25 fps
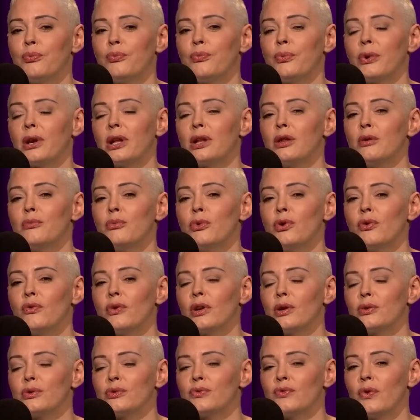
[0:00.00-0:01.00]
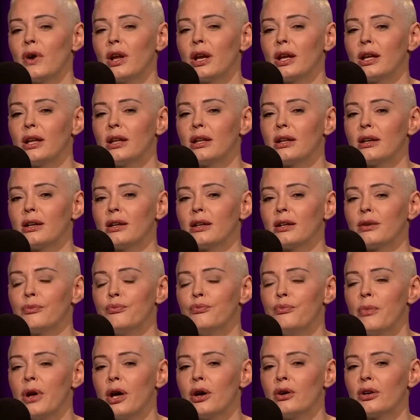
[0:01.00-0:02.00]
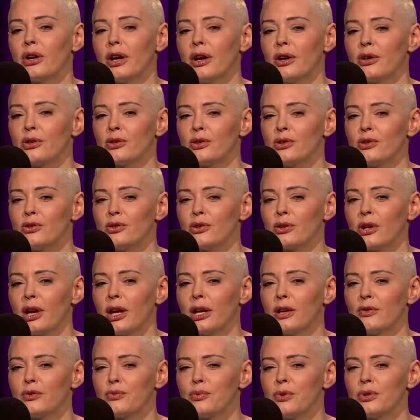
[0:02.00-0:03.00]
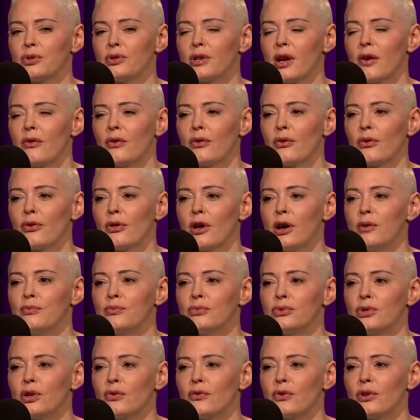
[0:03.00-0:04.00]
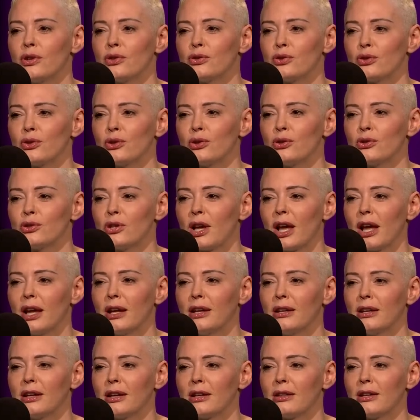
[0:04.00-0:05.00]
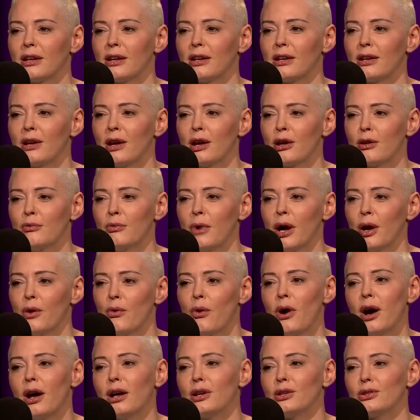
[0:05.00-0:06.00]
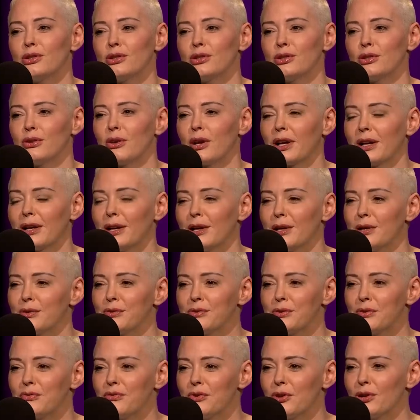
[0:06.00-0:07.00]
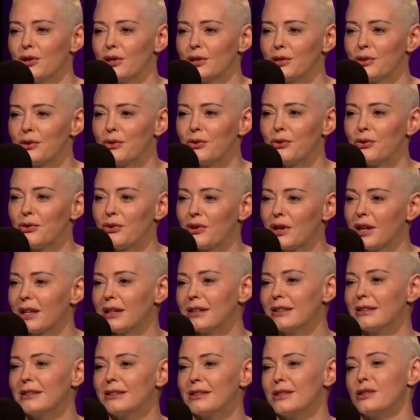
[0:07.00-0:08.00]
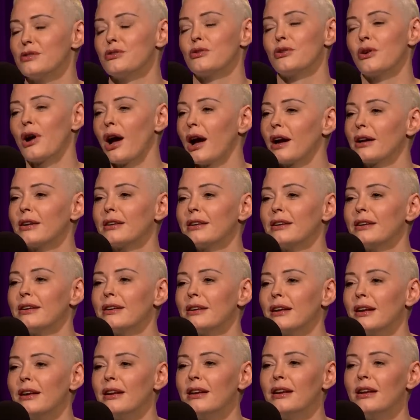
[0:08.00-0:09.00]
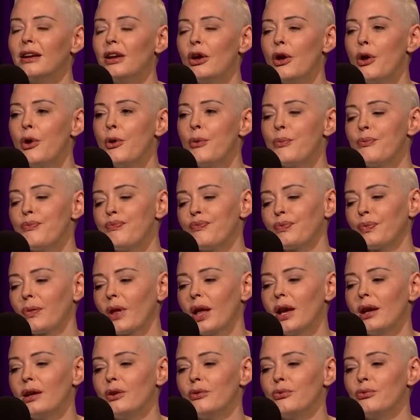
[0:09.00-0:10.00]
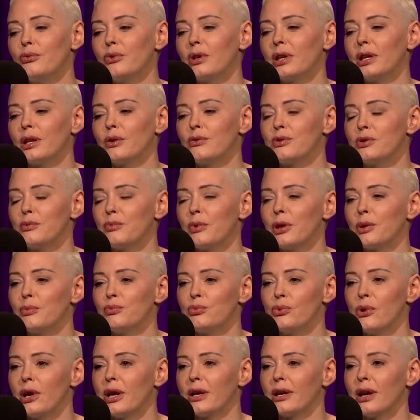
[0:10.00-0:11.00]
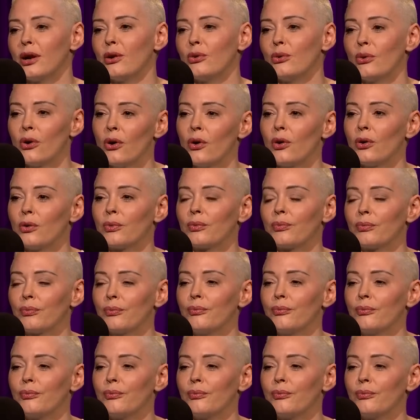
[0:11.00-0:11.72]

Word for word: But in the movie, it was funny. The male characters are kind of supposed to have their thumbs over this girl's head. And I thought, not on my watch. So I kind of subverted the whole thing just through acting. And, and really, it was a big breakout role.